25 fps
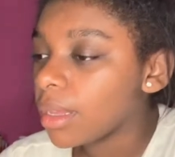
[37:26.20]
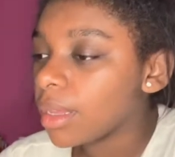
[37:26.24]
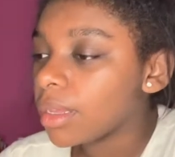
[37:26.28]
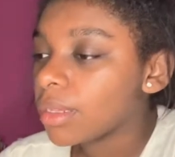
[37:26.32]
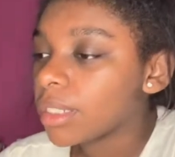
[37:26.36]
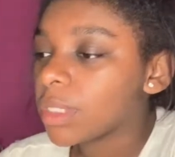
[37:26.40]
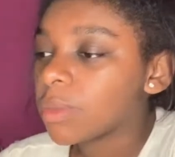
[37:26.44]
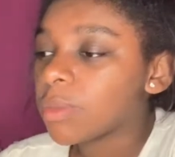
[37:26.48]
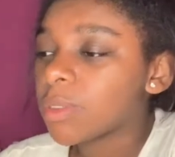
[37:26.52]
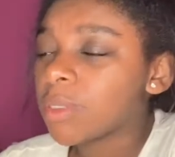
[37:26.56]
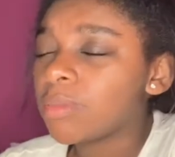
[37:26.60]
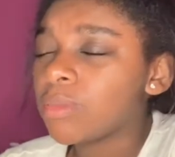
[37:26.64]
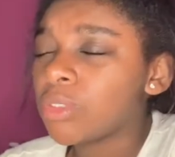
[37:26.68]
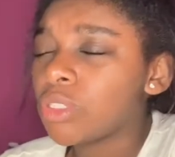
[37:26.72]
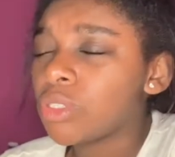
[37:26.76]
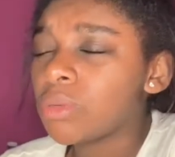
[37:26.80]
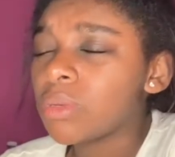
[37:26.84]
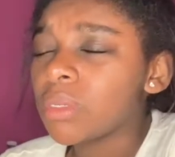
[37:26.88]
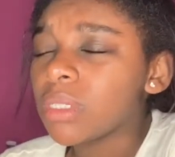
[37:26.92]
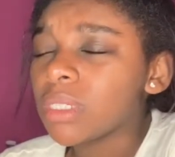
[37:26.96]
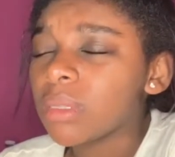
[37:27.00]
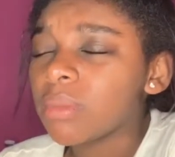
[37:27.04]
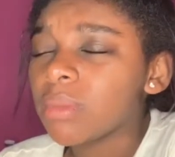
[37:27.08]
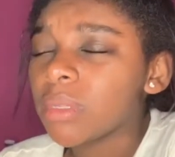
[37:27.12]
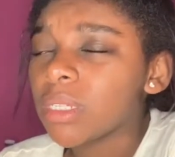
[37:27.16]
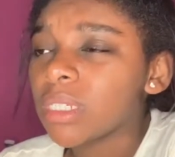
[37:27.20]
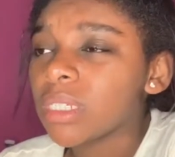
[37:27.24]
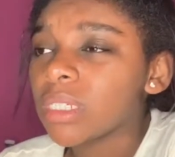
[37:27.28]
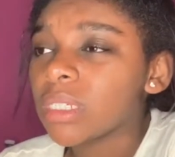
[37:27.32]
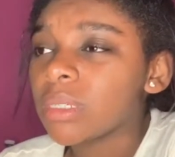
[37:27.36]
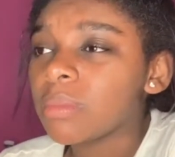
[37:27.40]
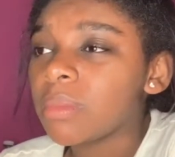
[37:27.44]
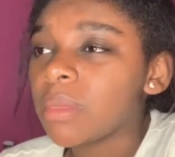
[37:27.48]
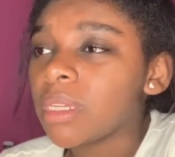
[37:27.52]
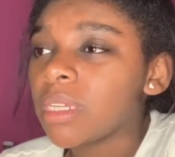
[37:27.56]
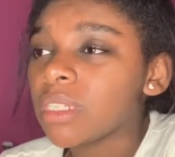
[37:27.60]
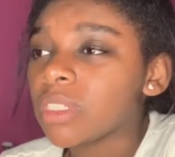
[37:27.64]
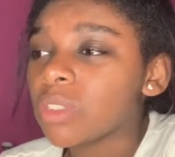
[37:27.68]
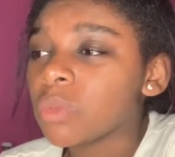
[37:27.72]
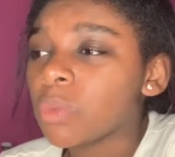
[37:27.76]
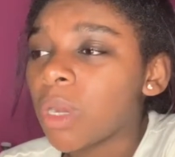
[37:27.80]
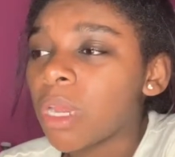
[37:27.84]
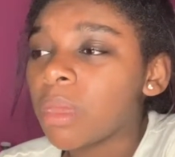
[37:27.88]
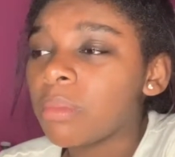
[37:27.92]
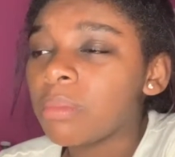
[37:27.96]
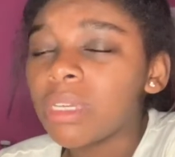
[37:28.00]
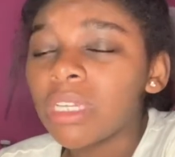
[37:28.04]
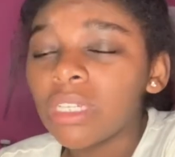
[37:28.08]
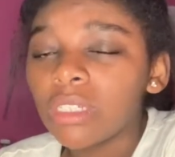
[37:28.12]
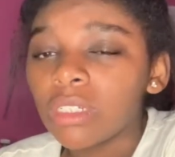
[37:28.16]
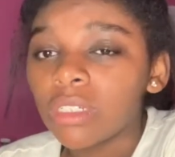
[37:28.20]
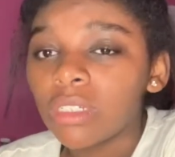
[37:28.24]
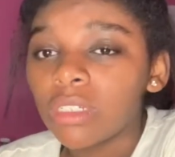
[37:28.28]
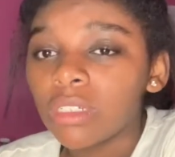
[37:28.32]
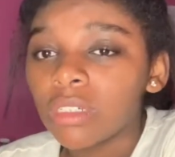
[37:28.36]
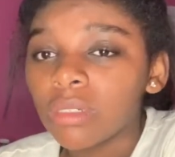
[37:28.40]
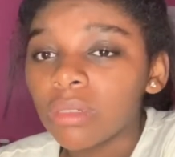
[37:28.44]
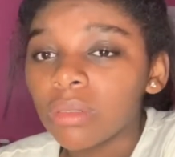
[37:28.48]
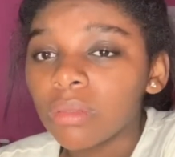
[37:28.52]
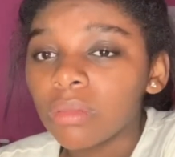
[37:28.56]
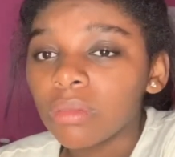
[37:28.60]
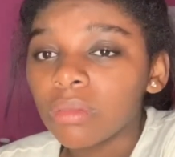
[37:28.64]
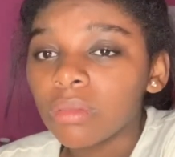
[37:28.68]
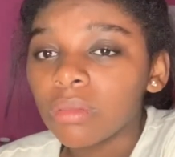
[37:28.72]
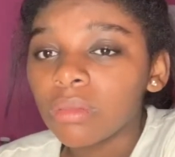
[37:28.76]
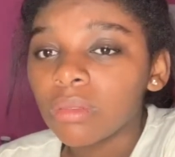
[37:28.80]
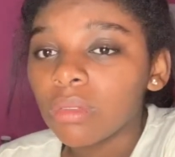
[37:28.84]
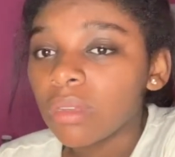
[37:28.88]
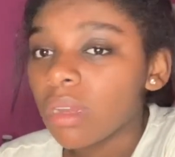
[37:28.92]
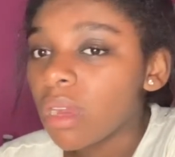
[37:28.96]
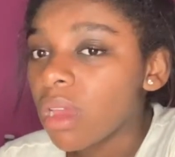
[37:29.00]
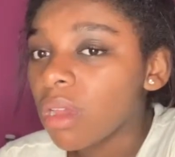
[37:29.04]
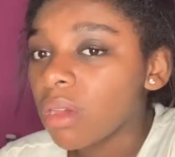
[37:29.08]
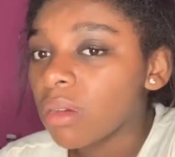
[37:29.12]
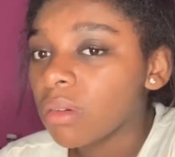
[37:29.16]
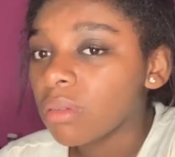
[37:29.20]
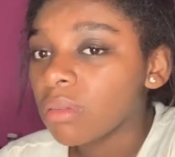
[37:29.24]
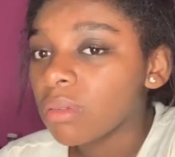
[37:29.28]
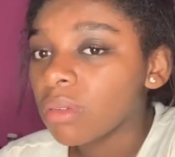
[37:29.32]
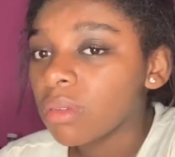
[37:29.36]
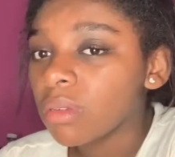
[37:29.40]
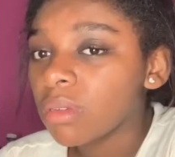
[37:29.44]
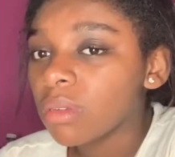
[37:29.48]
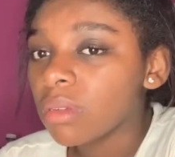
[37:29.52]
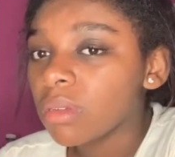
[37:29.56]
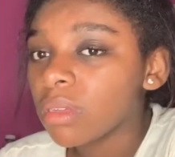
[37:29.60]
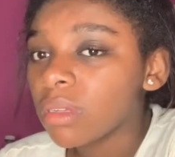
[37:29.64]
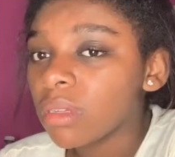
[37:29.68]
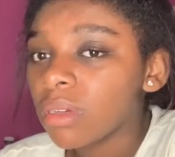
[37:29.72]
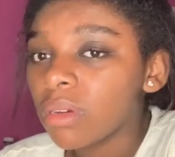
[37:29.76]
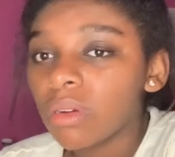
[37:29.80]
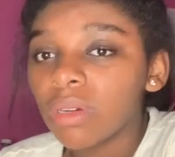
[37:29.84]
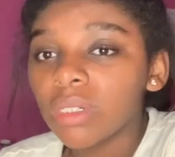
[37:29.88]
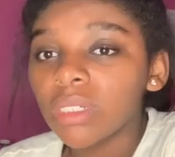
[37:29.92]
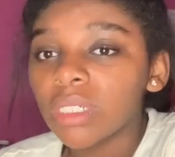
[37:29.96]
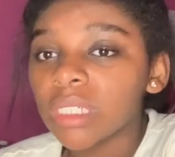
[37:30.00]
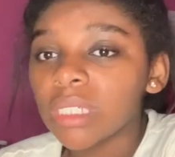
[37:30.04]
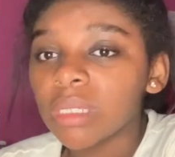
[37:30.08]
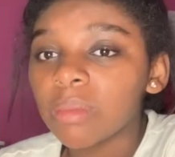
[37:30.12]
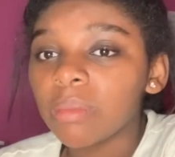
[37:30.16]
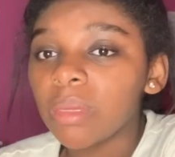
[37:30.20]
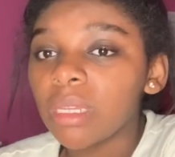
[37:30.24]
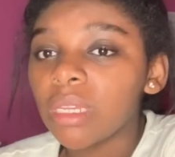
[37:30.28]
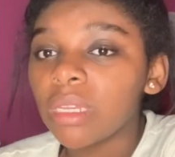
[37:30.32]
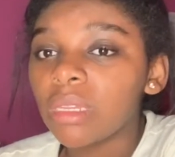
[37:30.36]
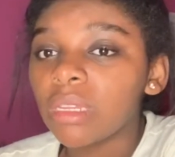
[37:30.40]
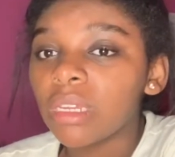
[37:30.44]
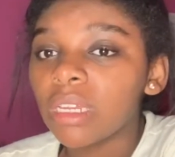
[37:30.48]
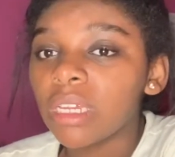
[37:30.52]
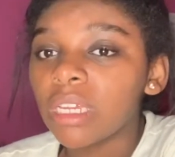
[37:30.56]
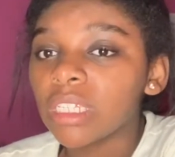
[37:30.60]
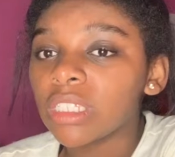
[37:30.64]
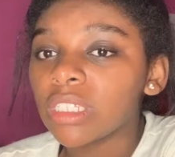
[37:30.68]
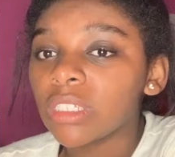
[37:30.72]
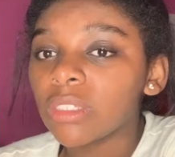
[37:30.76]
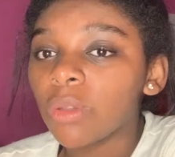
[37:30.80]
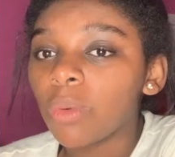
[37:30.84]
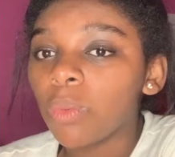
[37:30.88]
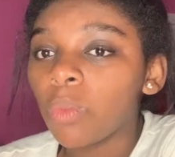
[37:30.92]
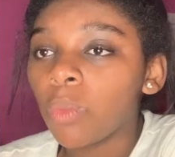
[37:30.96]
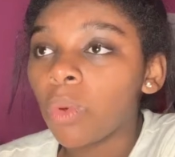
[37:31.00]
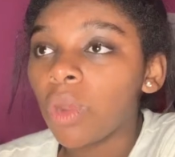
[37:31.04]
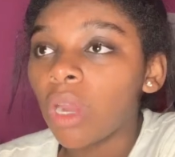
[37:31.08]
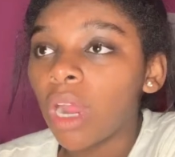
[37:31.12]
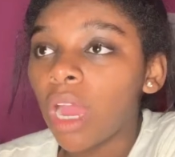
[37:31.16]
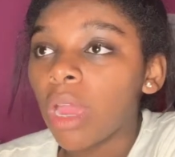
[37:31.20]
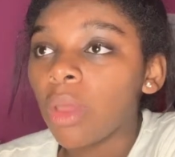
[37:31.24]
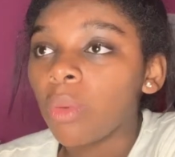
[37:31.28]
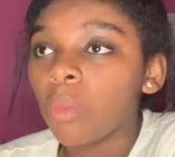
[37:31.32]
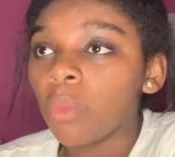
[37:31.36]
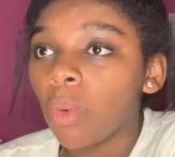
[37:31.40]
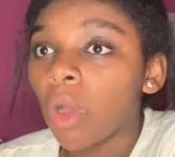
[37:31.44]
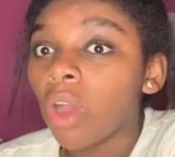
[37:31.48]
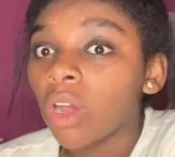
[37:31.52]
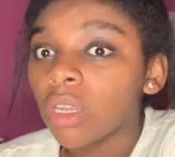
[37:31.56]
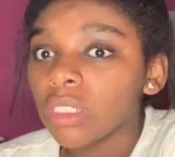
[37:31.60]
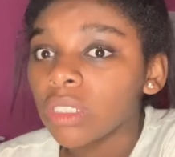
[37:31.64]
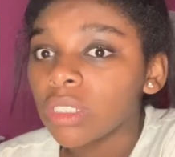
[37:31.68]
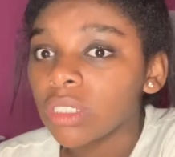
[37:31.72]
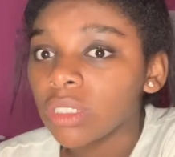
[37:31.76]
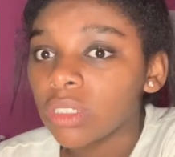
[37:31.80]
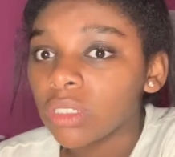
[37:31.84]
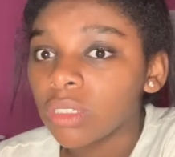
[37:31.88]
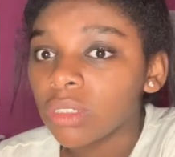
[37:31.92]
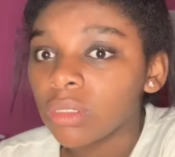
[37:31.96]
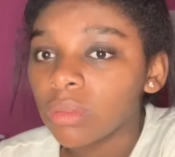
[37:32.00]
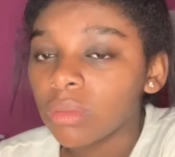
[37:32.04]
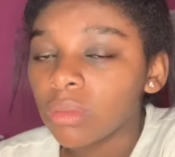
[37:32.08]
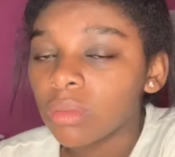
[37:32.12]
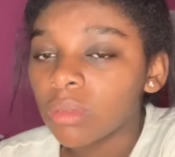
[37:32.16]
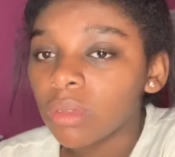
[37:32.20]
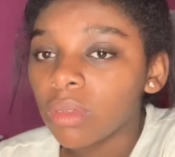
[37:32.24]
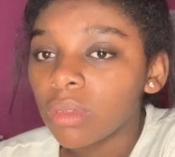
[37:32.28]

Just because I'm doing something doesn't mean it's what I mean to do, you know? Or doesn't mean it's what I want to do.